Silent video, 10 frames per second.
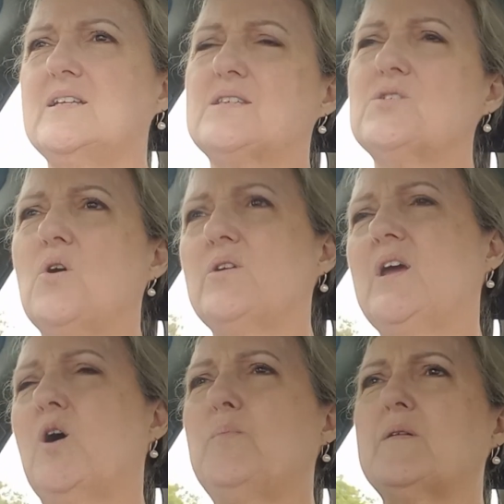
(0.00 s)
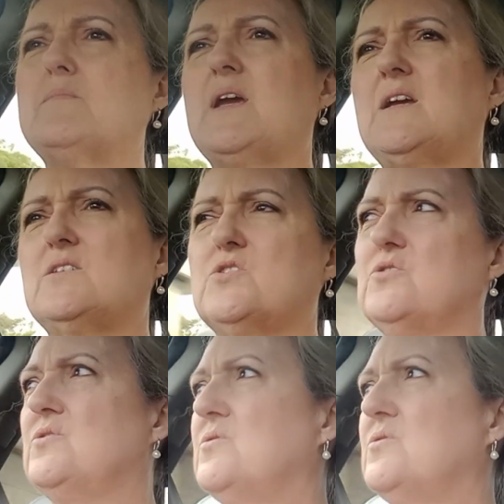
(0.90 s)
It's not helping me to